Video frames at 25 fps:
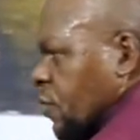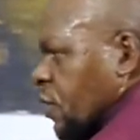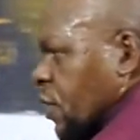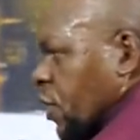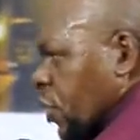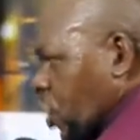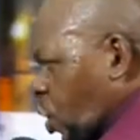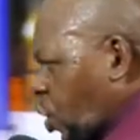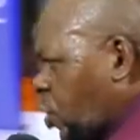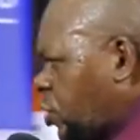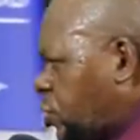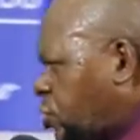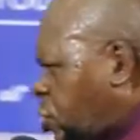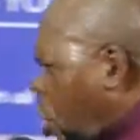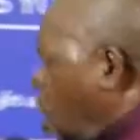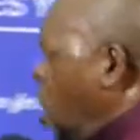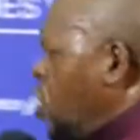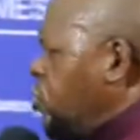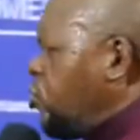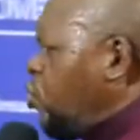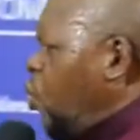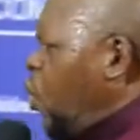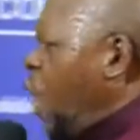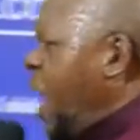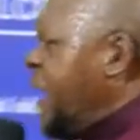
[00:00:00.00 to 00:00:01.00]
You
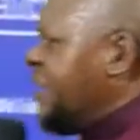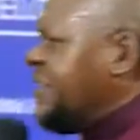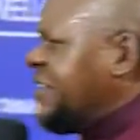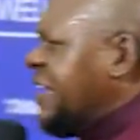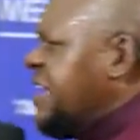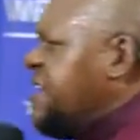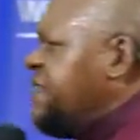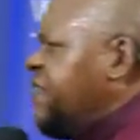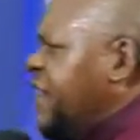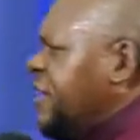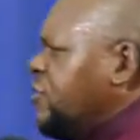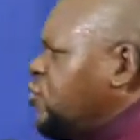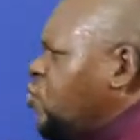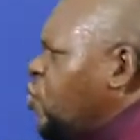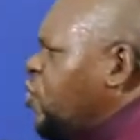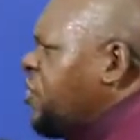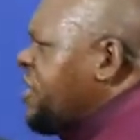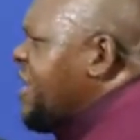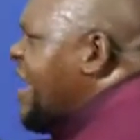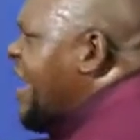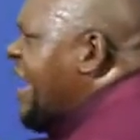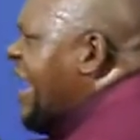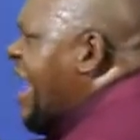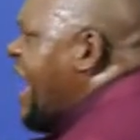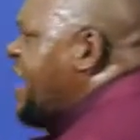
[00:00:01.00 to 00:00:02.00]
don't want even to
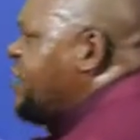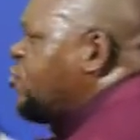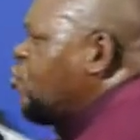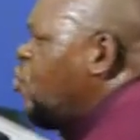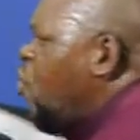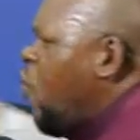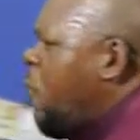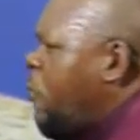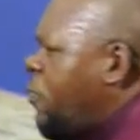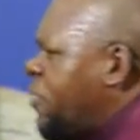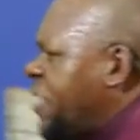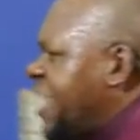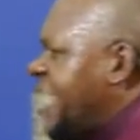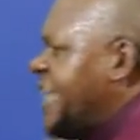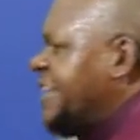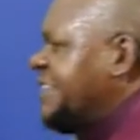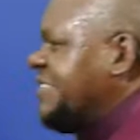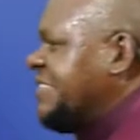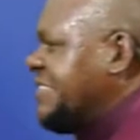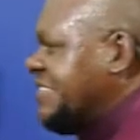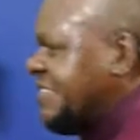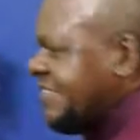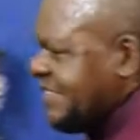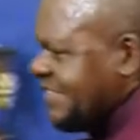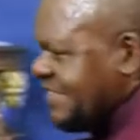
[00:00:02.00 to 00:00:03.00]
realize who prayed,
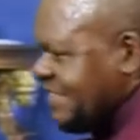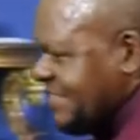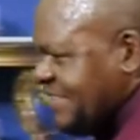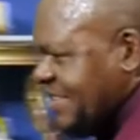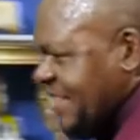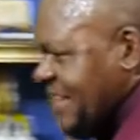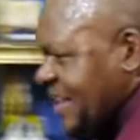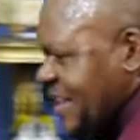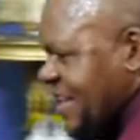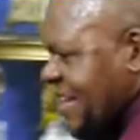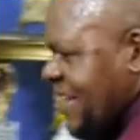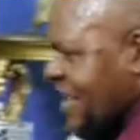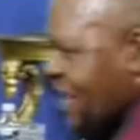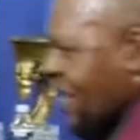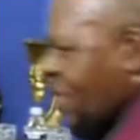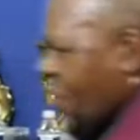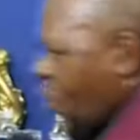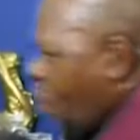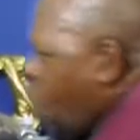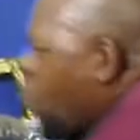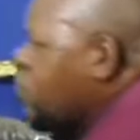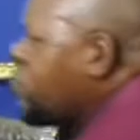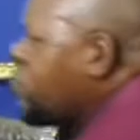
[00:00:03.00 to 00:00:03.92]
who